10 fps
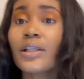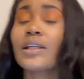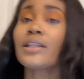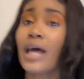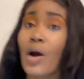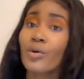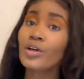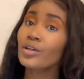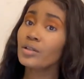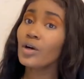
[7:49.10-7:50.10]
it, now we're
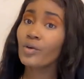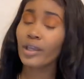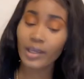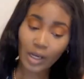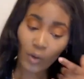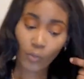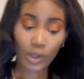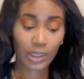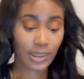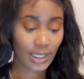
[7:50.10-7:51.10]
gonna go in
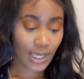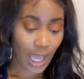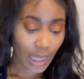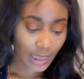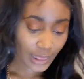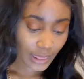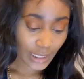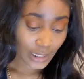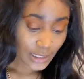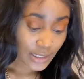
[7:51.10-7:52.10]
with the
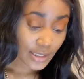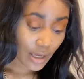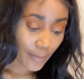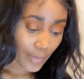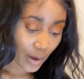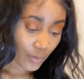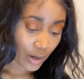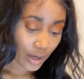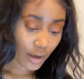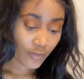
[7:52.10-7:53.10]
thinnest
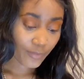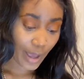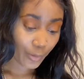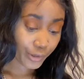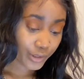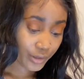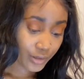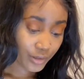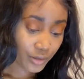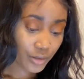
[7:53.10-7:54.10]
amount of powder.
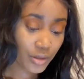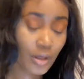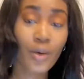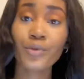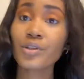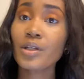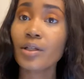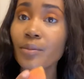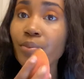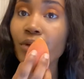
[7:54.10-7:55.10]
We're just
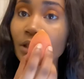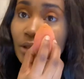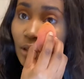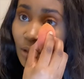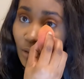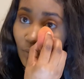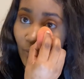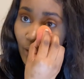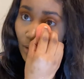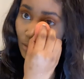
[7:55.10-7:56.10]
gonna press it in our
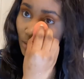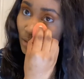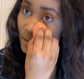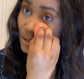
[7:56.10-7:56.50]
face to